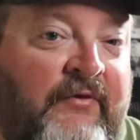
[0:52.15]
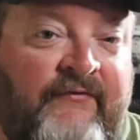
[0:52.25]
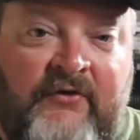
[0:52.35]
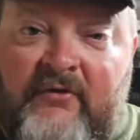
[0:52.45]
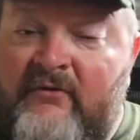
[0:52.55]

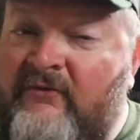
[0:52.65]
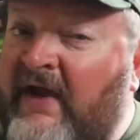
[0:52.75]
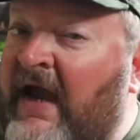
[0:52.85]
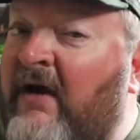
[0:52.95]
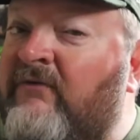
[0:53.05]
reviews,
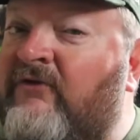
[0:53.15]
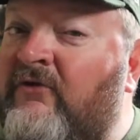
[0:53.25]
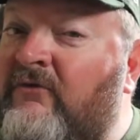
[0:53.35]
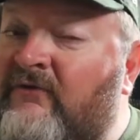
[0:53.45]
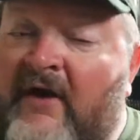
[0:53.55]

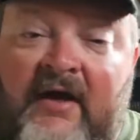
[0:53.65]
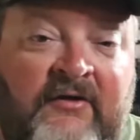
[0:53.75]
how-tos, hey,